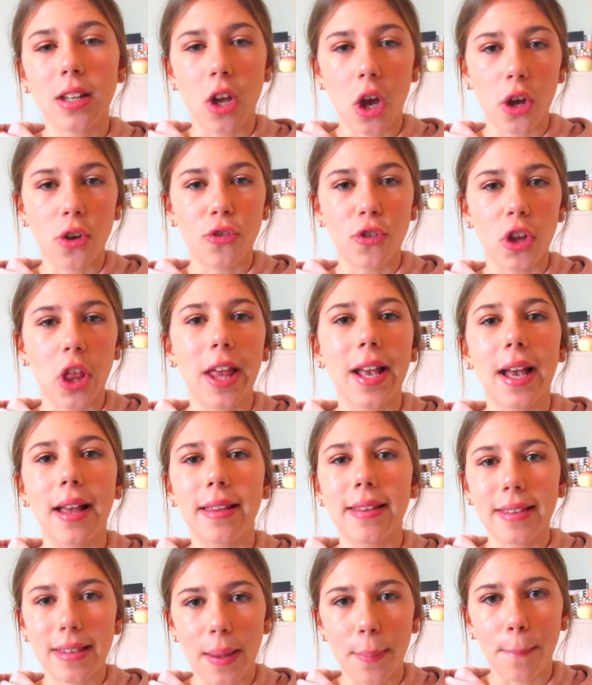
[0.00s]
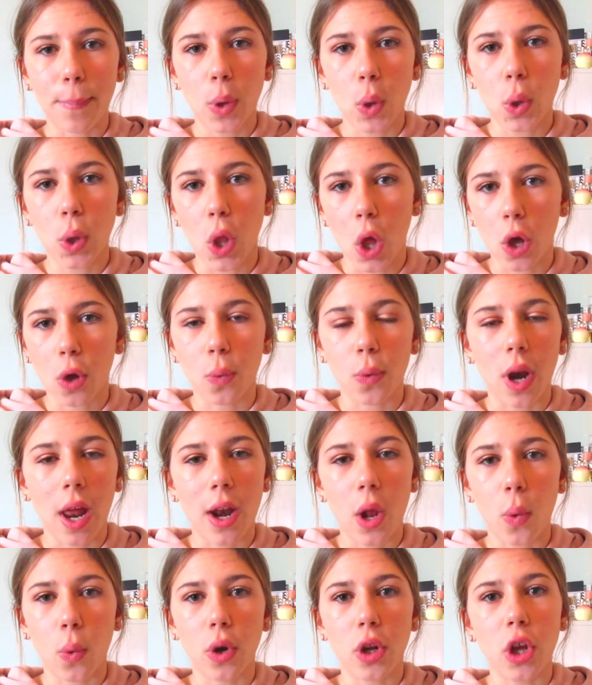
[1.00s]
good for like a simple look when
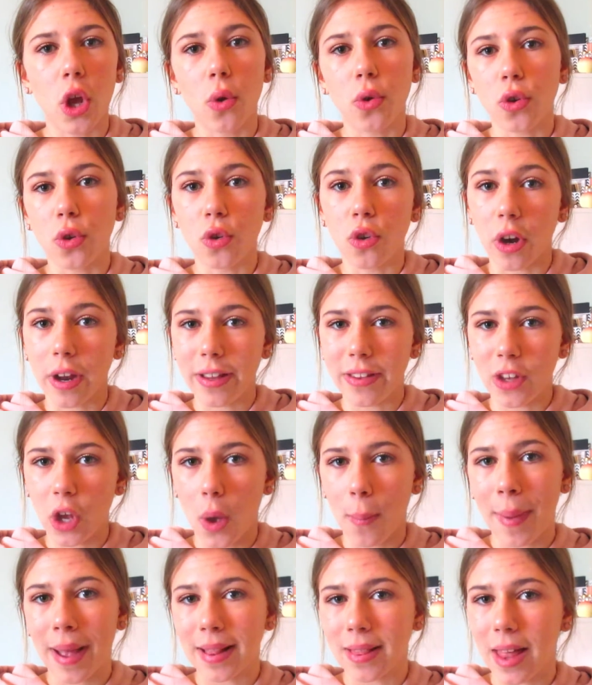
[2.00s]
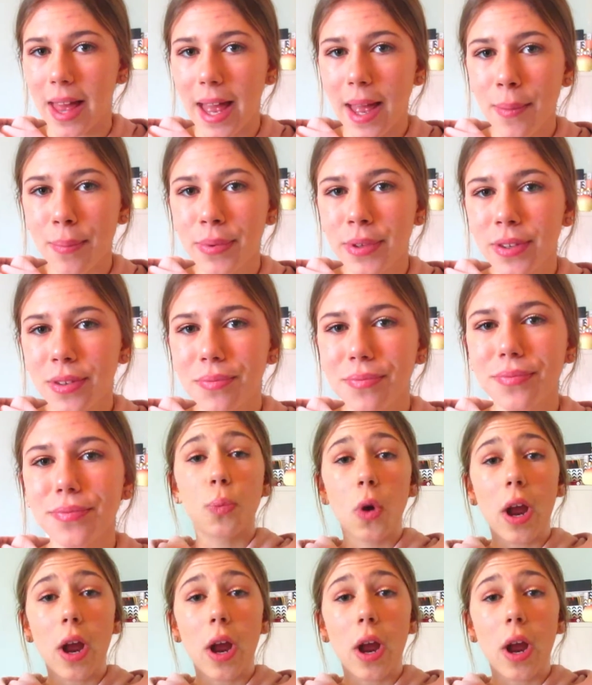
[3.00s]
I don't want to go too crazy on my lips.